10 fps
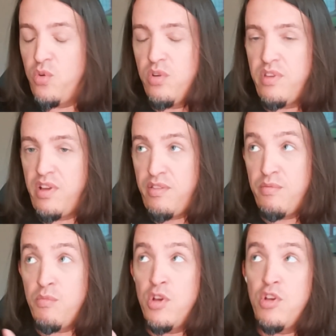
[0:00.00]
or that
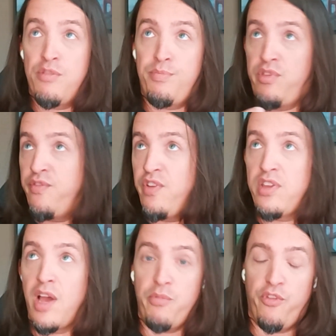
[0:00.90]
specific
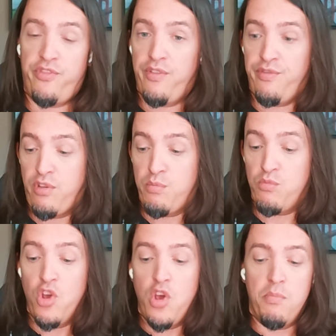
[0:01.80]
type of system.
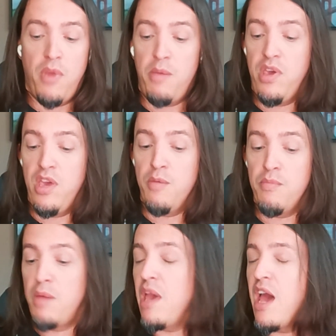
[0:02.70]

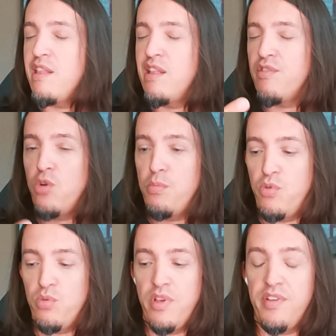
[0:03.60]
Maybe headless
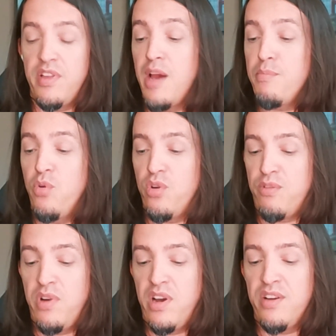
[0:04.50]
computers in
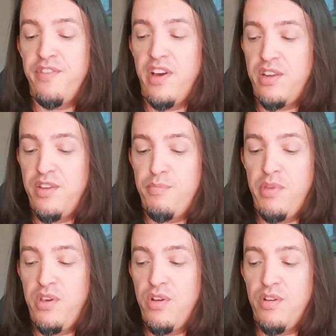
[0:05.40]
airport were affected
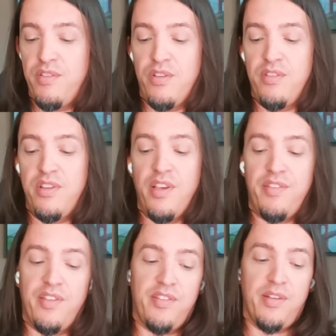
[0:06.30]
because on the
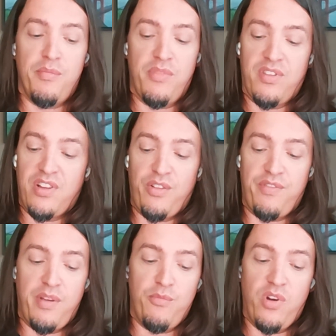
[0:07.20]
test systems, none of
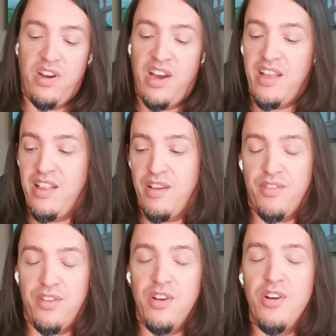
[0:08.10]
them were
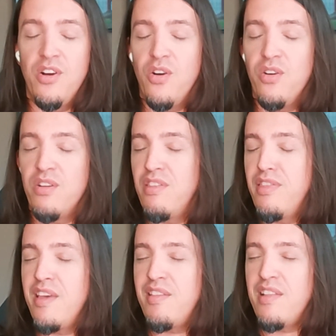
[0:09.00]
headless, or
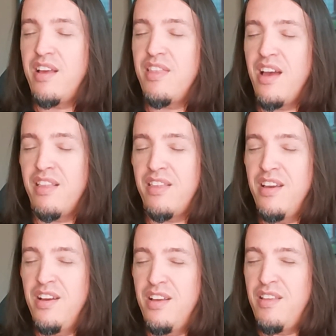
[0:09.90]
things like that.
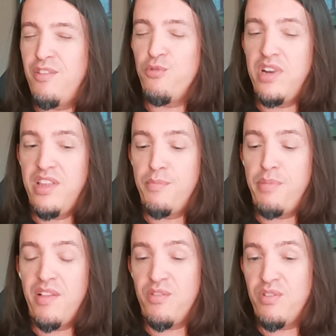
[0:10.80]
This really
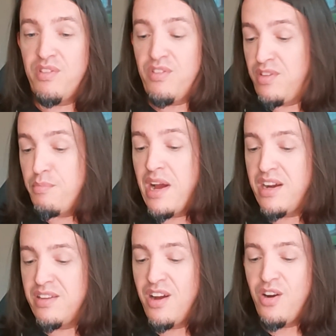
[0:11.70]
depends on the
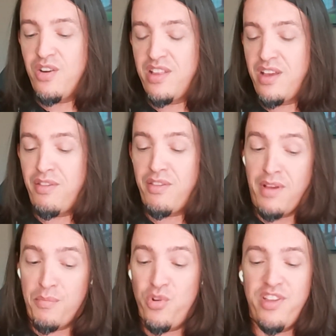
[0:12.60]
Bible now, and
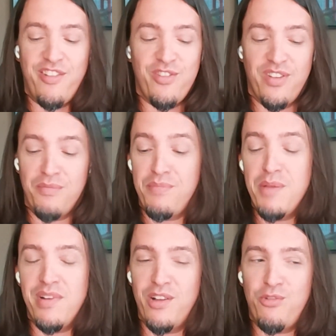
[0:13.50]
I'm pretty sure
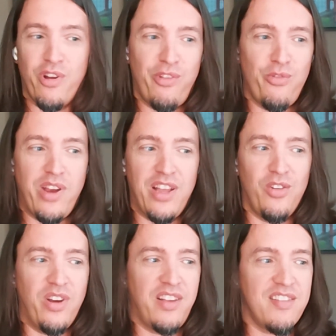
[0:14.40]
people at CrowdStrike
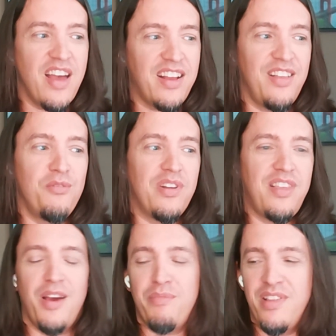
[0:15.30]
know exactly what
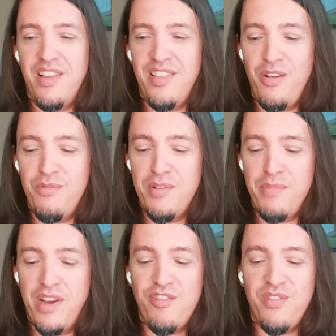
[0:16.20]
happened, and they will
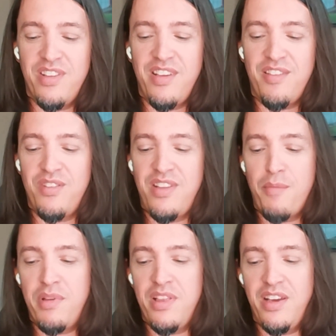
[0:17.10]
make sure it does not happen